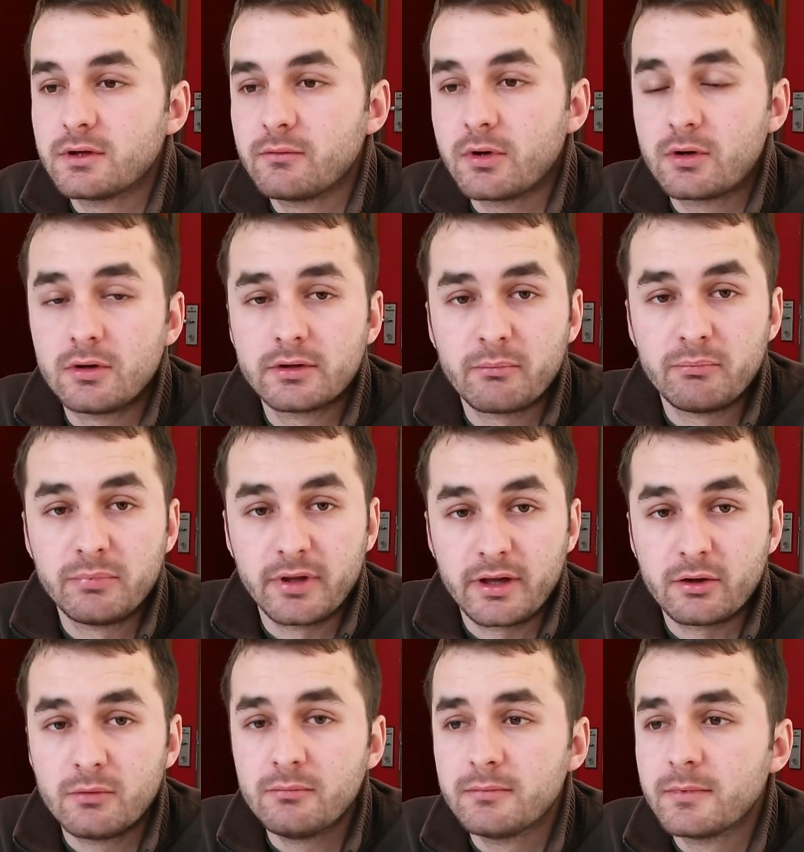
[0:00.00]
we call them
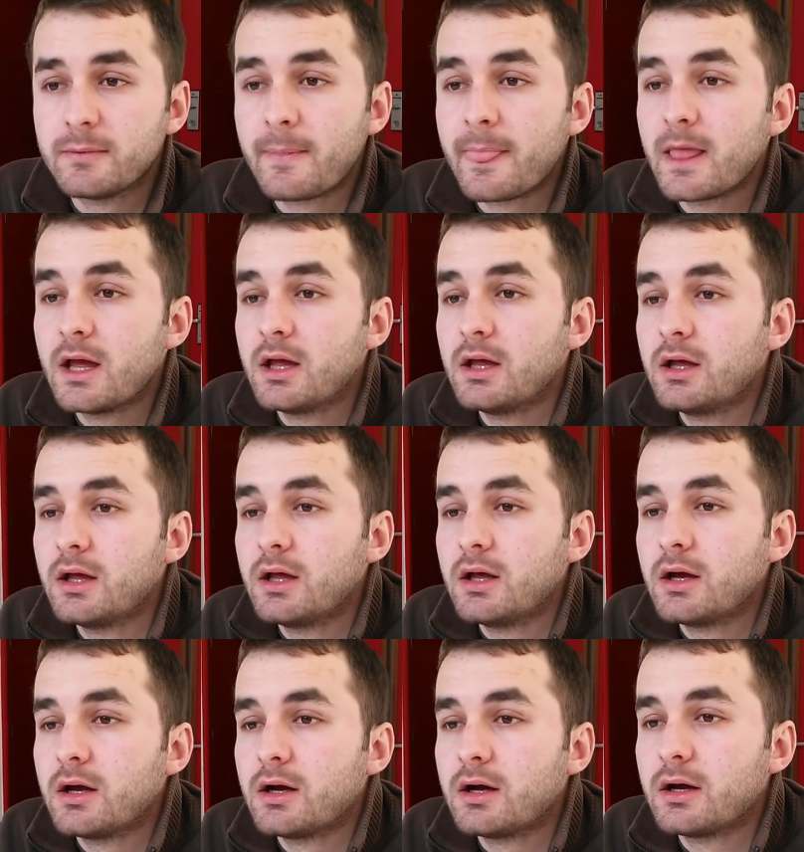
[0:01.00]
plenum,
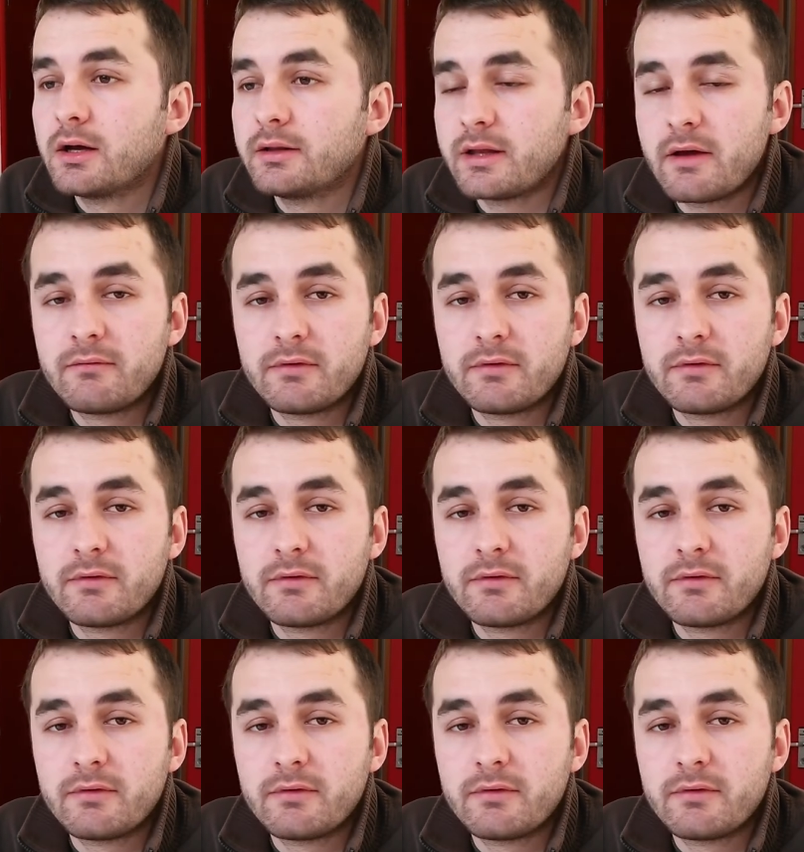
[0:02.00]
in